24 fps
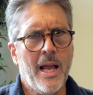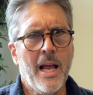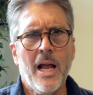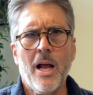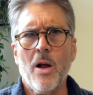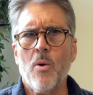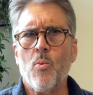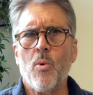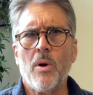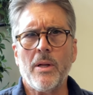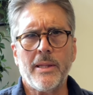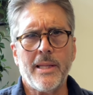
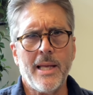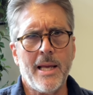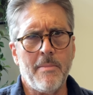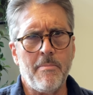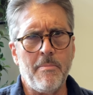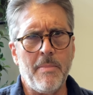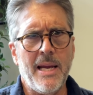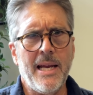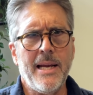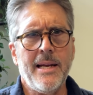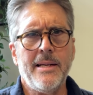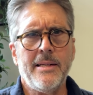And what that
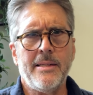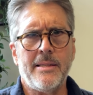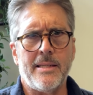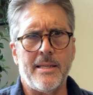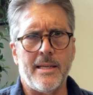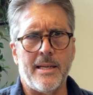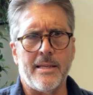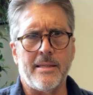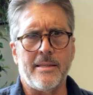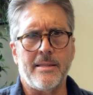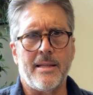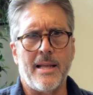means
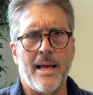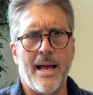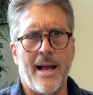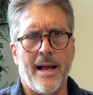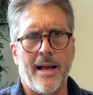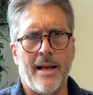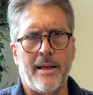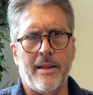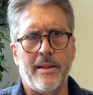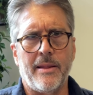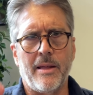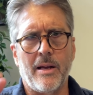is
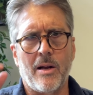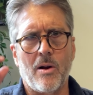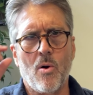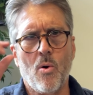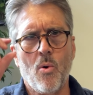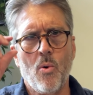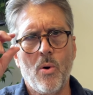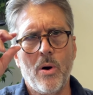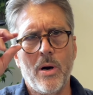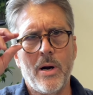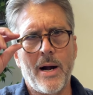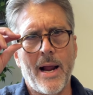that the
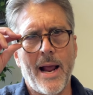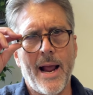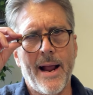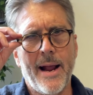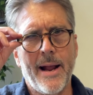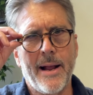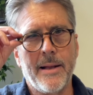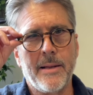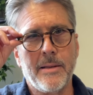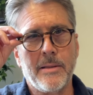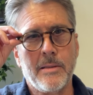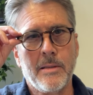court
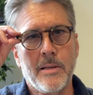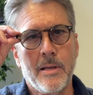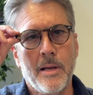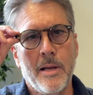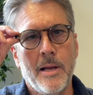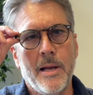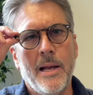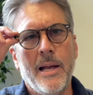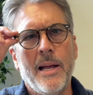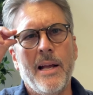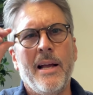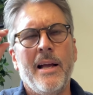has
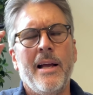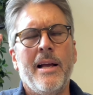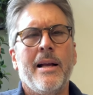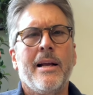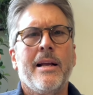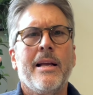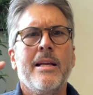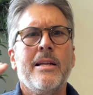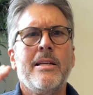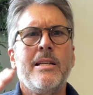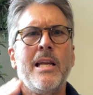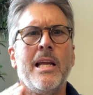
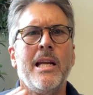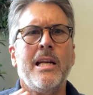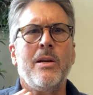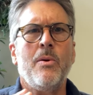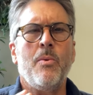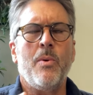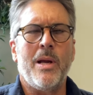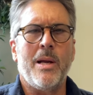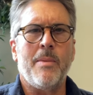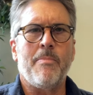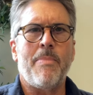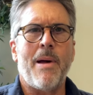
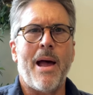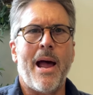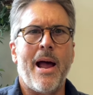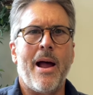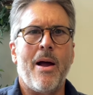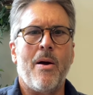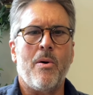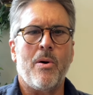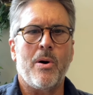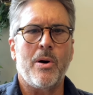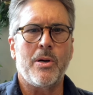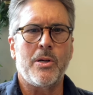continuing
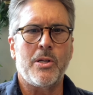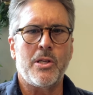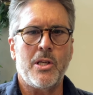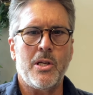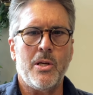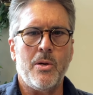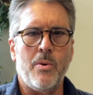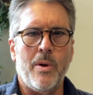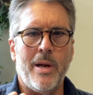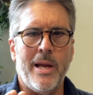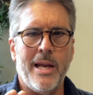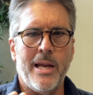power
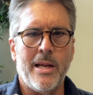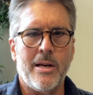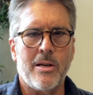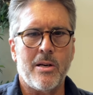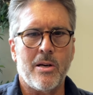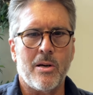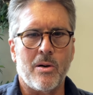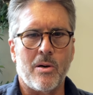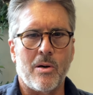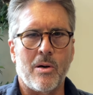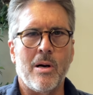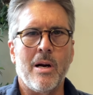to
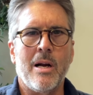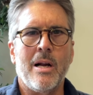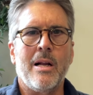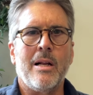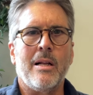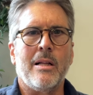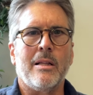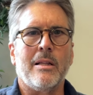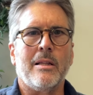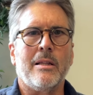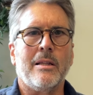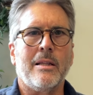enter
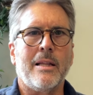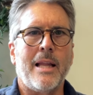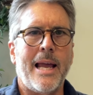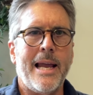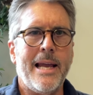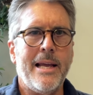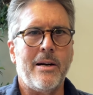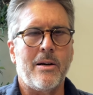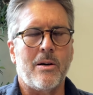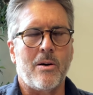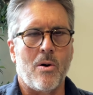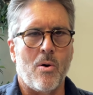
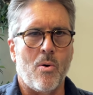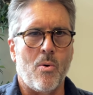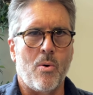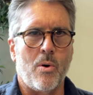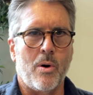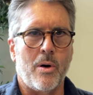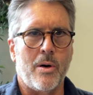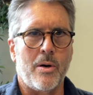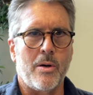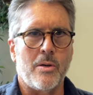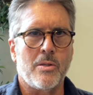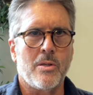later
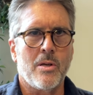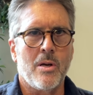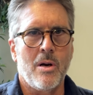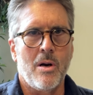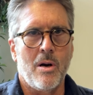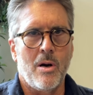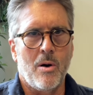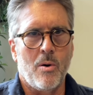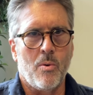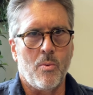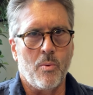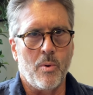orders
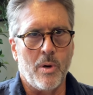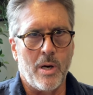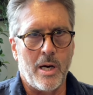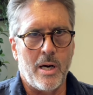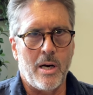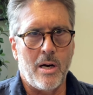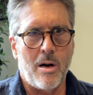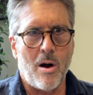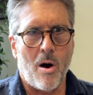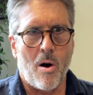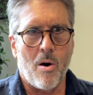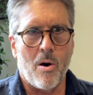
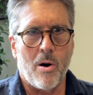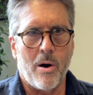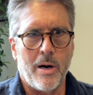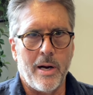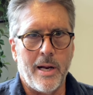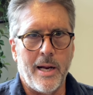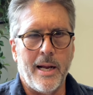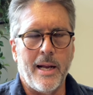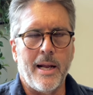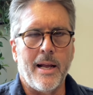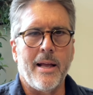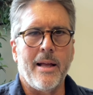
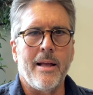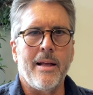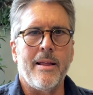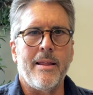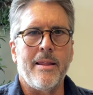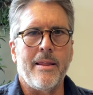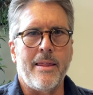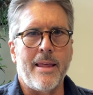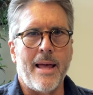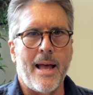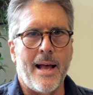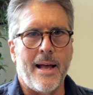regarding
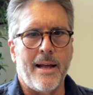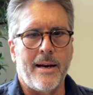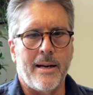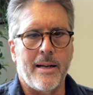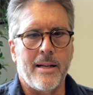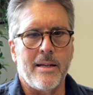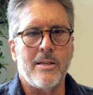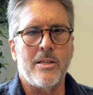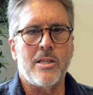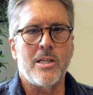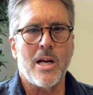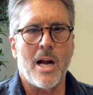that
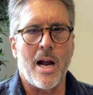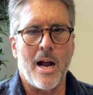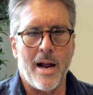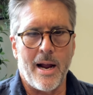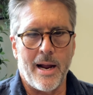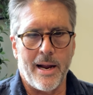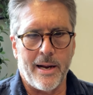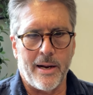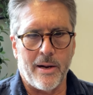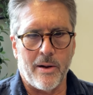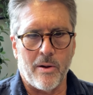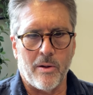
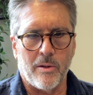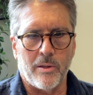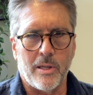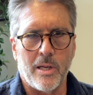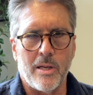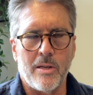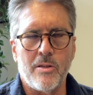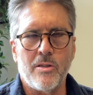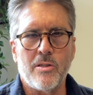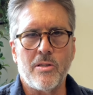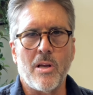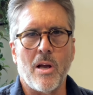child.
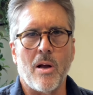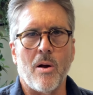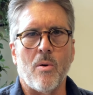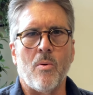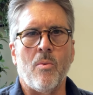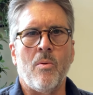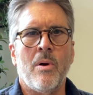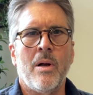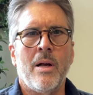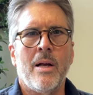So